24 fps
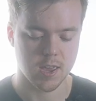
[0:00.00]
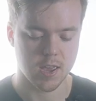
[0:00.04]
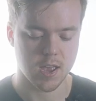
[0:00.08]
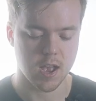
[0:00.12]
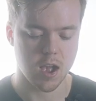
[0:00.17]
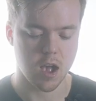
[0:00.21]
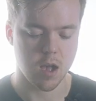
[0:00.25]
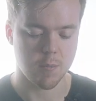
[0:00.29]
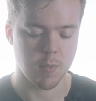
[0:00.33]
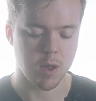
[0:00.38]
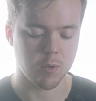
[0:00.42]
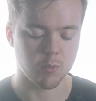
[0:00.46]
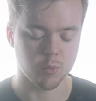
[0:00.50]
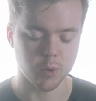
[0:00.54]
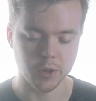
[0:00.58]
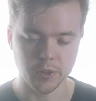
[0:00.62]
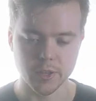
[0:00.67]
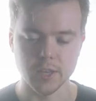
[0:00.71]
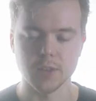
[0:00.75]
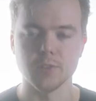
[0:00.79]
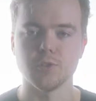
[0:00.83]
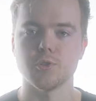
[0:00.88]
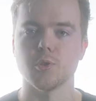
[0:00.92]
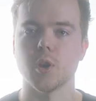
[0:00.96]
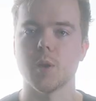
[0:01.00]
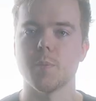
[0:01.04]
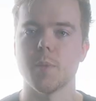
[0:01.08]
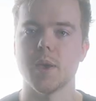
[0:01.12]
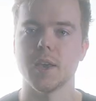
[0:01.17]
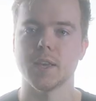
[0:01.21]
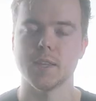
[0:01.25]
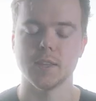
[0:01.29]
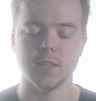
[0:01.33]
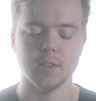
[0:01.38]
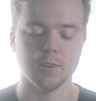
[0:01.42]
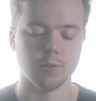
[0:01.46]
I really enjoy
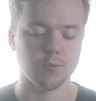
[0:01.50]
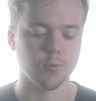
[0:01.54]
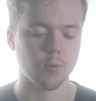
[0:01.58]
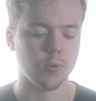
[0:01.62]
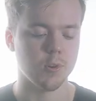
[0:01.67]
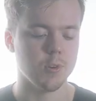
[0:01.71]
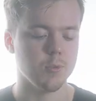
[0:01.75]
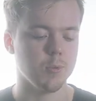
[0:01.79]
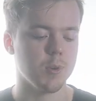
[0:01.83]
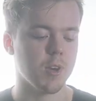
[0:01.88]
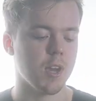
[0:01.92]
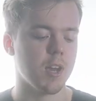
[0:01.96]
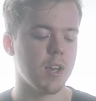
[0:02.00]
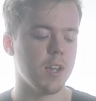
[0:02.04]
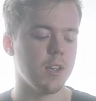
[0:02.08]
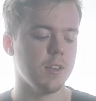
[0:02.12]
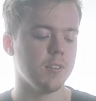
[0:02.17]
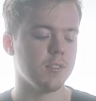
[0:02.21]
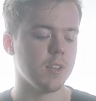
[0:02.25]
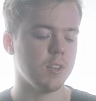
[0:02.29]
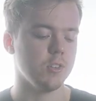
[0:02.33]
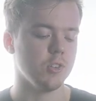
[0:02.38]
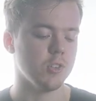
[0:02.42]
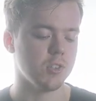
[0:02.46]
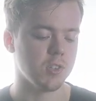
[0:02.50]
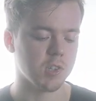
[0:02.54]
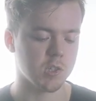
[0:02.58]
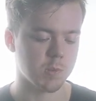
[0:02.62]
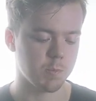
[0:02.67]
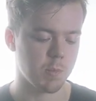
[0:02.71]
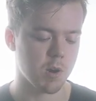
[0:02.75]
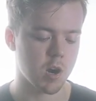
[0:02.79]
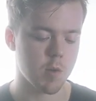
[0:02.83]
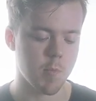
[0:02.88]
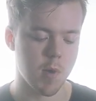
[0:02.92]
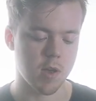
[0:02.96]
making these for you guys and just
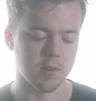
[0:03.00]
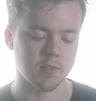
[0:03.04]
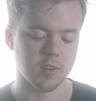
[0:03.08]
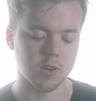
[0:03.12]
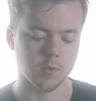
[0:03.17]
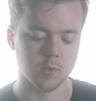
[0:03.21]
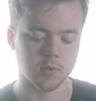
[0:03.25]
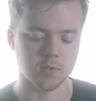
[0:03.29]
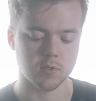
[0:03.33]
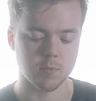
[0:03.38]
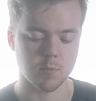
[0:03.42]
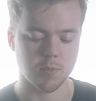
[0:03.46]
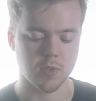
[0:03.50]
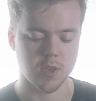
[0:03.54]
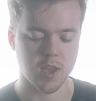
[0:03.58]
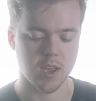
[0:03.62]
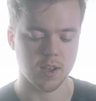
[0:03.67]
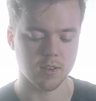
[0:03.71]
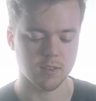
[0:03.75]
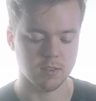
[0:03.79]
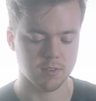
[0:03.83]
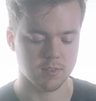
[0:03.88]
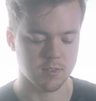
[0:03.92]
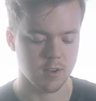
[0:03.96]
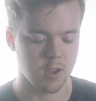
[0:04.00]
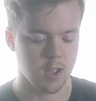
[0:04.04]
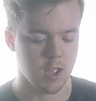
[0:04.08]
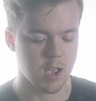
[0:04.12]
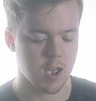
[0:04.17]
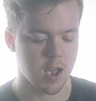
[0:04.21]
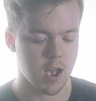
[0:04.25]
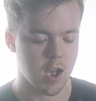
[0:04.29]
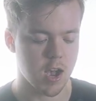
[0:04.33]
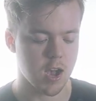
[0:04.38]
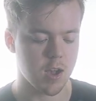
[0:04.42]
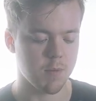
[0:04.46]
experimenting with some things,
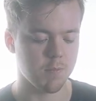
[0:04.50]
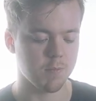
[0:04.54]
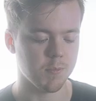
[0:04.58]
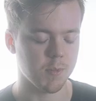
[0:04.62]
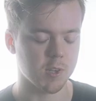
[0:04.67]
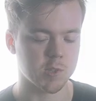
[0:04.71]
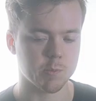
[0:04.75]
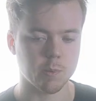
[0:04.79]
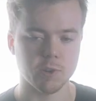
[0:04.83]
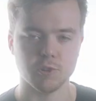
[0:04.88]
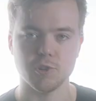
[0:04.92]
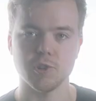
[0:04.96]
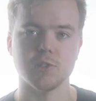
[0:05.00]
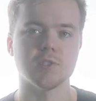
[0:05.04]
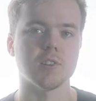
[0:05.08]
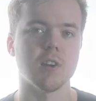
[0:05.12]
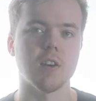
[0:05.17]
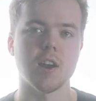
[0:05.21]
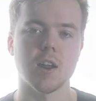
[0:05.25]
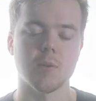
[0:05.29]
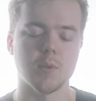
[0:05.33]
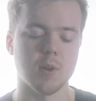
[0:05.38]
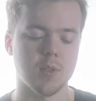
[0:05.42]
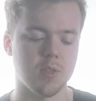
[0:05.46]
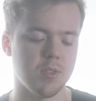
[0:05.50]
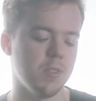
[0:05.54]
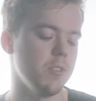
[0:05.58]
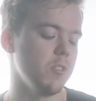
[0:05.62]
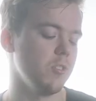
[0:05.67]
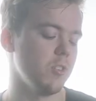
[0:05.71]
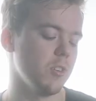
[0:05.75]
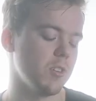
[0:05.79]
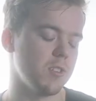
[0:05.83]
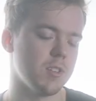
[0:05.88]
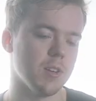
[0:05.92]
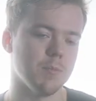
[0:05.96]
especially starting with
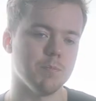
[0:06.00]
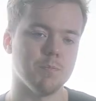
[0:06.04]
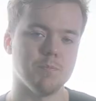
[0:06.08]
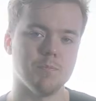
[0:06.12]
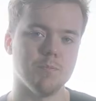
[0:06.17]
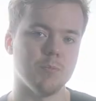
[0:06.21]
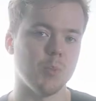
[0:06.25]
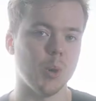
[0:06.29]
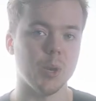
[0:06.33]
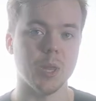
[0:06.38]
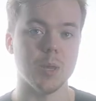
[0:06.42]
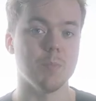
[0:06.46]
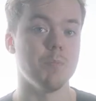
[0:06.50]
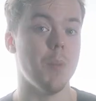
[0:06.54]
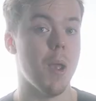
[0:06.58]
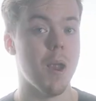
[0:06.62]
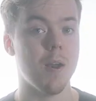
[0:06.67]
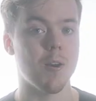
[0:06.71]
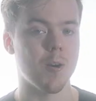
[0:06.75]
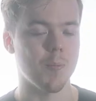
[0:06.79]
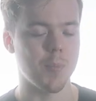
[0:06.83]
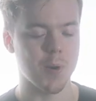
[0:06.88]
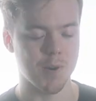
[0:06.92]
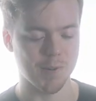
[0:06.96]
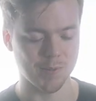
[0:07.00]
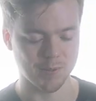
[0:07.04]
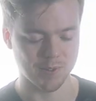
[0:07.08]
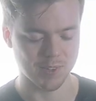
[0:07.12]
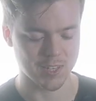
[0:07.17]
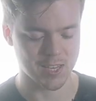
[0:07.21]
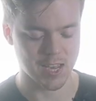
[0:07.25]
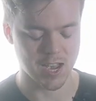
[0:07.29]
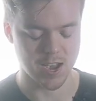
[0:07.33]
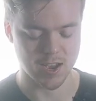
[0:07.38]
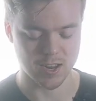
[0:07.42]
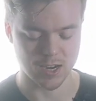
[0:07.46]
just a really bare bones
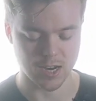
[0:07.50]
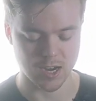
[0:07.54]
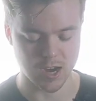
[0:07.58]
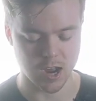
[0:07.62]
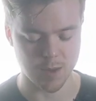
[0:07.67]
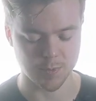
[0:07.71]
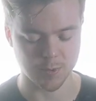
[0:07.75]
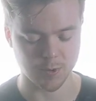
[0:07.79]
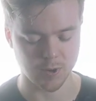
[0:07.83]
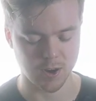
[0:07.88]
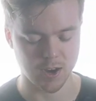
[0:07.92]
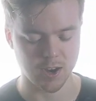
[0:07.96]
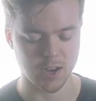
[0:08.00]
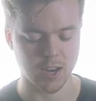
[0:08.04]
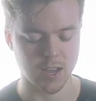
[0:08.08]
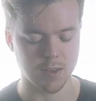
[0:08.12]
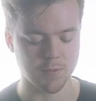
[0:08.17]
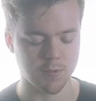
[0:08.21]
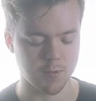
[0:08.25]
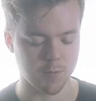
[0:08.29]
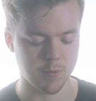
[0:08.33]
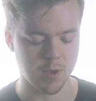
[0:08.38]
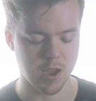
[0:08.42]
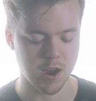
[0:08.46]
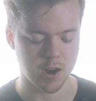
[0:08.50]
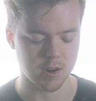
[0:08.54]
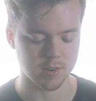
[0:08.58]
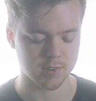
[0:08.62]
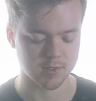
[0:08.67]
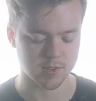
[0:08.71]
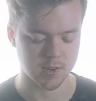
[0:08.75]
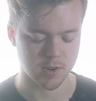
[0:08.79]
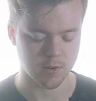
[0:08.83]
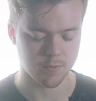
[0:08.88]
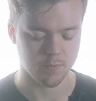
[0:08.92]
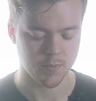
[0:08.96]
gun and upgrading it from there.
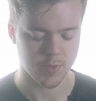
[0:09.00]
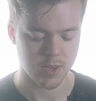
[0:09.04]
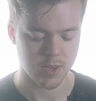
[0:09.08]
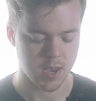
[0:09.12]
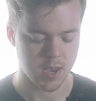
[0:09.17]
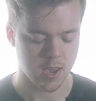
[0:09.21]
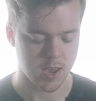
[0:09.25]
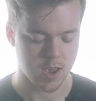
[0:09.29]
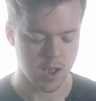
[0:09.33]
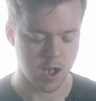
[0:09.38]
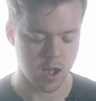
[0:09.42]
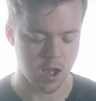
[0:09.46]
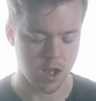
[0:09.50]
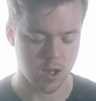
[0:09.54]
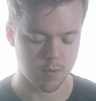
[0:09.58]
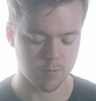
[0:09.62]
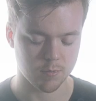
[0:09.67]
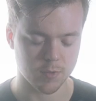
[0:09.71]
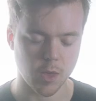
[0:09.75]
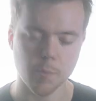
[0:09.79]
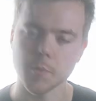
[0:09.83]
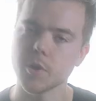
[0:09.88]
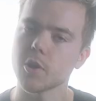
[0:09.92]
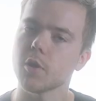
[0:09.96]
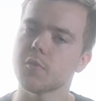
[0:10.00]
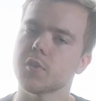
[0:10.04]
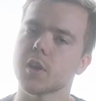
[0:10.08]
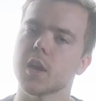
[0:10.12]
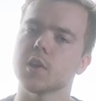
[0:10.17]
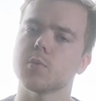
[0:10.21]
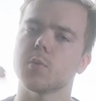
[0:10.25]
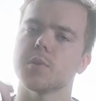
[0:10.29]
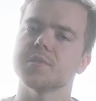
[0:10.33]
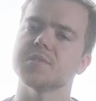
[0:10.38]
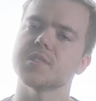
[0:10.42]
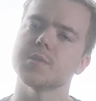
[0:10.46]
So let me know if you
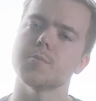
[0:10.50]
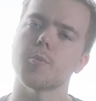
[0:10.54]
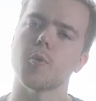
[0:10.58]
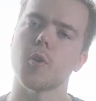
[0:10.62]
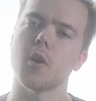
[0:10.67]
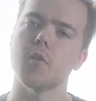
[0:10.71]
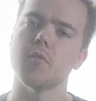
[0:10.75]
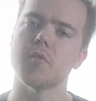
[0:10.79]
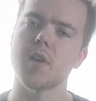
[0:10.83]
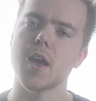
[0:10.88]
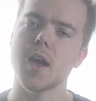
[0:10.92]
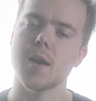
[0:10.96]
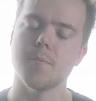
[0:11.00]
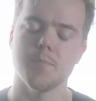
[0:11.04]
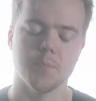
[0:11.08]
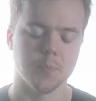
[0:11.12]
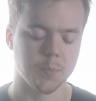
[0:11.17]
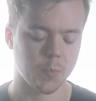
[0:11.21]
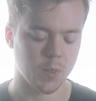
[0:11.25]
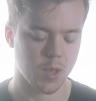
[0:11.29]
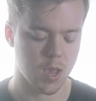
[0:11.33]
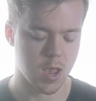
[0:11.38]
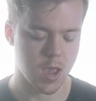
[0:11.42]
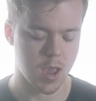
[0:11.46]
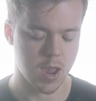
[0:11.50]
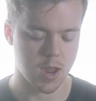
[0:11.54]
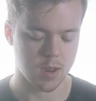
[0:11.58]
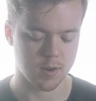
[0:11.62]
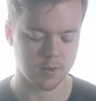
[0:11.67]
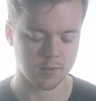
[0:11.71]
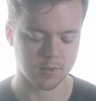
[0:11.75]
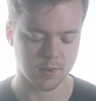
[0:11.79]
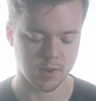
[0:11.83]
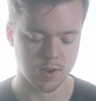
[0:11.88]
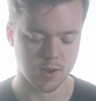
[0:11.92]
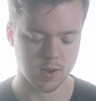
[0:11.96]
guys want to see more of that,
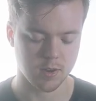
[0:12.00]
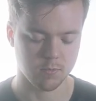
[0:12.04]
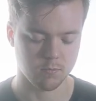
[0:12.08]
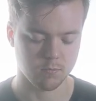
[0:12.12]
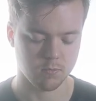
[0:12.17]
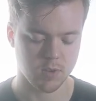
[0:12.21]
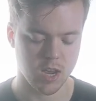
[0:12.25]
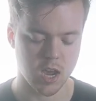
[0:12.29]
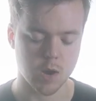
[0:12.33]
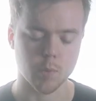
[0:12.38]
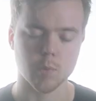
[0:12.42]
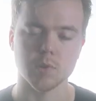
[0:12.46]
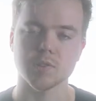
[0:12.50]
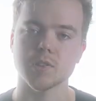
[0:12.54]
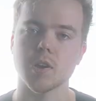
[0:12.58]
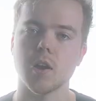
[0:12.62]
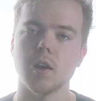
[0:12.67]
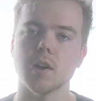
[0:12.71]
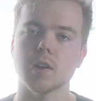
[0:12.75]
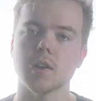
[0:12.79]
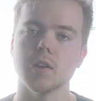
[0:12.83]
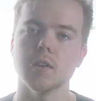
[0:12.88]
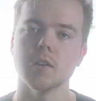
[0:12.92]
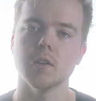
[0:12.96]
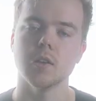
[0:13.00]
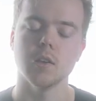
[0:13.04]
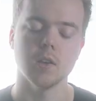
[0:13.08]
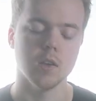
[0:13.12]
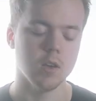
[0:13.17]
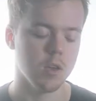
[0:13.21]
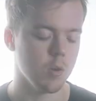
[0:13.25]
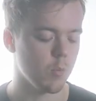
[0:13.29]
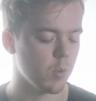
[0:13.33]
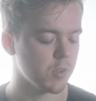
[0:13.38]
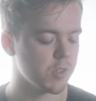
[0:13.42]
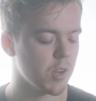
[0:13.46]
and yeah, we'll
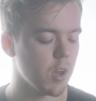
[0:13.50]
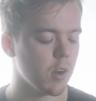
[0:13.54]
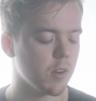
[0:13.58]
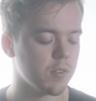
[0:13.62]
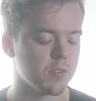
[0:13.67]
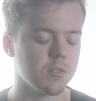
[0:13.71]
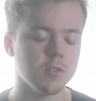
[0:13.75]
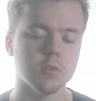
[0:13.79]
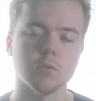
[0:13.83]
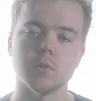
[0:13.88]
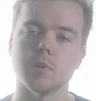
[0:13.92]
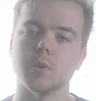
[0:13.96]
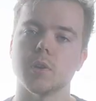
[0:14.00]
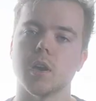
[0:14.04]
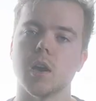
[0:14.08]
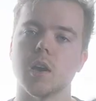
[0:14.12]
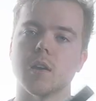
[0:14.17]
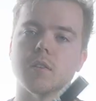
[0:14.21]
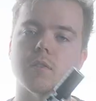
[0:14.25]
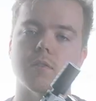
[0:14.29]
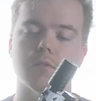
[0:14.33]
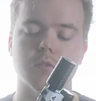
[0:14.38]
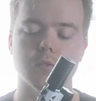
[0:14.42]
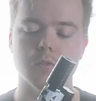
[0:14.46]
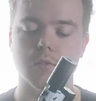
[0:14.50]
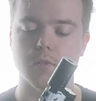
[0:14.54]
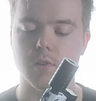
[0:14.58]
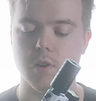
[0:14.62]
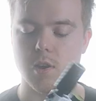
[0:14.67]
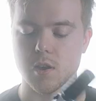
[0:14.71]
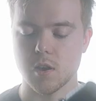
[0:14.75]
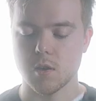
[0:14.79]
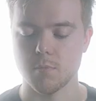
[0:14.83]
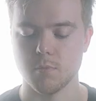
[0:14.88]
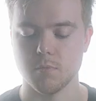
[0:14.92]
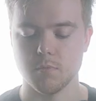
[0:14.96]
talk soon, you guys.
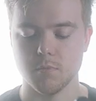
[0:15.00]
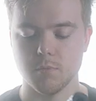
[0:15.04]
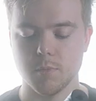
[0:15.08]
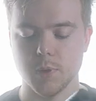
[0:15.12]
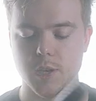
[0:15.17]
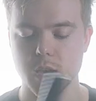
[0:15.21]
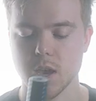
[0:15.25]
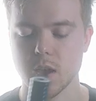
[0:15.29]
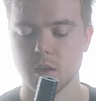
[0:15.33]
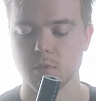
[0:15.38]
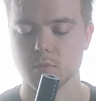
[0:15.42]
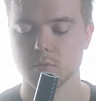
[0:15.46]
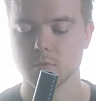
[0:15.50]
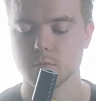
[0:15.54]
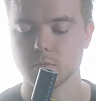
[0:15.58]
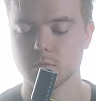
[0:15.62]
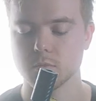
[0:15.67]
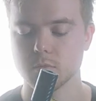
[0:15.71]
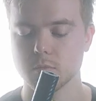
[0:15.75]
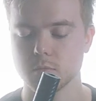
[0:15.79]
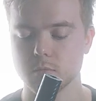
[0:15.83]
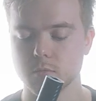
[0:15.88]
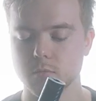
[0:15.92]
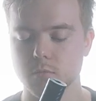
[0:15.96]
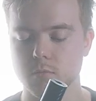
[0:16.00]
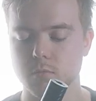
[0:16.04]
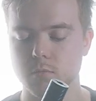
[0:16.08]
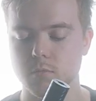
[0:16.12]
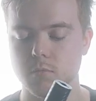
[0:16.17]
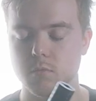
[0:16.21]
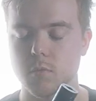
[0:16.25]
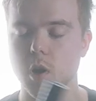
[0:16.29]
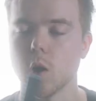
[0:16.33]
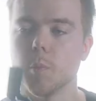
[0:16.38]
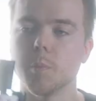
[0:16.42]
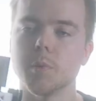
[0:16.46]
But yeah,
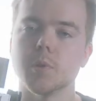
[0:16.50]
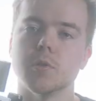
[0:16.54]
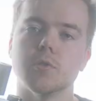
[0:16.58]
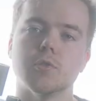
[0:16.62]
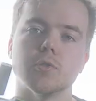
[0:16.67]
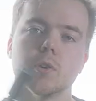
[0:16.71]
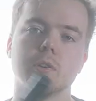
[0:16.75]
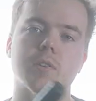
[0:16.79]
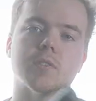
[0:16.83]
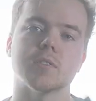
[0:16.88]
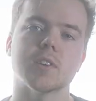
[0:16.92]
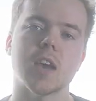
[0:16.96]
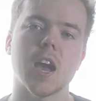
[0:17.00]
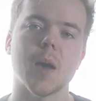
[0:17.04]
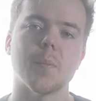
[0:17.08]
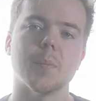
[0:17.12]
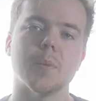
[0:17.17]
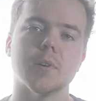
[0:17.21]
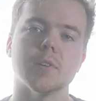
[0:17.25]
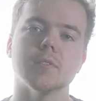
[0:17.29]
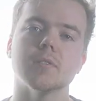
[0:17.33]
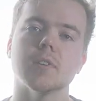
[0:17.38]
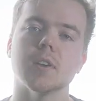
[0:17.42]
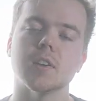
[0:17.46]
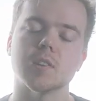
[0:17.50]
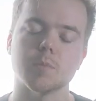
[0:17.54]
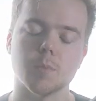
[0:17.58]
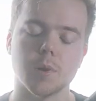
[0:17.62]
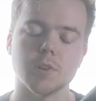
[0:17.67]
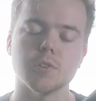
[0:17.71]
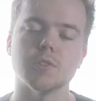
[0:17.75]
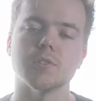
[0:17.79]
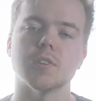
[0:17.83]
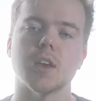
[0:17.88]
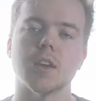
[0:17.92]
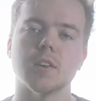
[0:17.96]
hope you enjoy this Kappa as
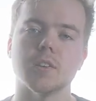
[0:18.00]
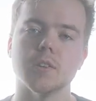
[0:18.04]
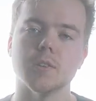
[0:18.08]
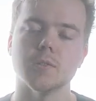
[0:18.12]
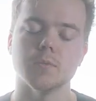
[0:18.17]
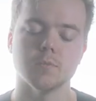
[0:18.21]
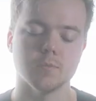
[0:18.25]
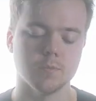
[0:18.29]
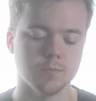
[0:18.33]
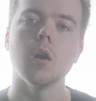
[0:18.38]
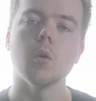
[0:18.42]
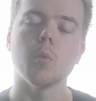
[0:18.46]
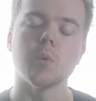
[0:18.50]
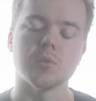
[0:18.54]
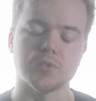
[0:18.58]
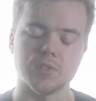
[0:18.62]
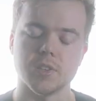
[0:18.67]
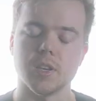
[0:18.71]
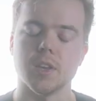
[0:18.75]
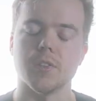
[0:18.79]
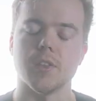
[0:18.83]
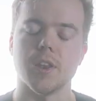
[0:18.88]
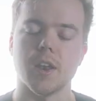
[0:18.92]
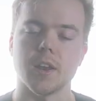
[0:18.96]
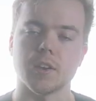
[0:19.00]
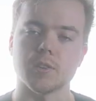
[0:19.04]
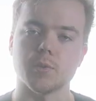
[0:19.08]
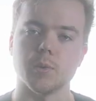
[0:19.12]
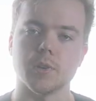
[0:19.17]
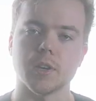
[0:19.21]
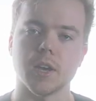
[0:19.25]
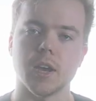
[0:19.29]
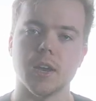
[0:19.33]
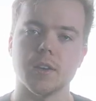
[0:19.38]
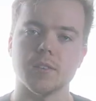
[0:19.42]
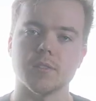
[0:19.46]
much as I do. We'll see you in the next one,
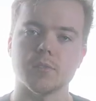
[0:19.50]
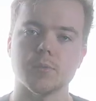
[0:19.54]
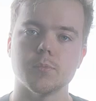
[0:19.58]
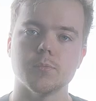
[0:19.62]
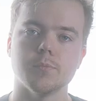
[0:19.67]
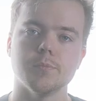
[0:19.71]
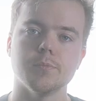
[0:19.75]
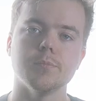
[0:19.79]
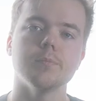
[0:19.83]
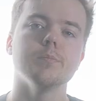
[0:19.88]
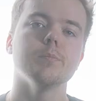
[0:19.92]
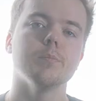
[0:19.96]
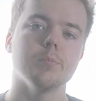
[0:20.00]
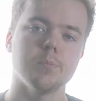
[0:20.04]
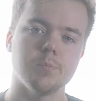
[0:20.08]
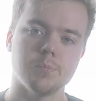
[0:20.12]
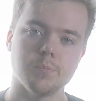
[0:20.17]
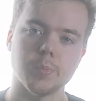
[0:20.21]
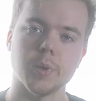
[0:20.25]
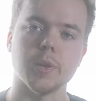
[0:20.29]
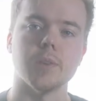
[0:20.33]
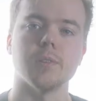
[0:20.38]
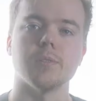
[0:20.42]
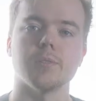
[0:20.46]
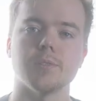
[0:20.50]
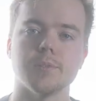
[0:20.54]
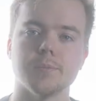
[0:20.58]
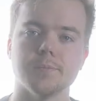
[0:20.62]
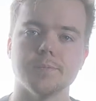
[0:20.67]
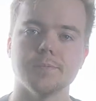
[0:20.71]
guys. Peace.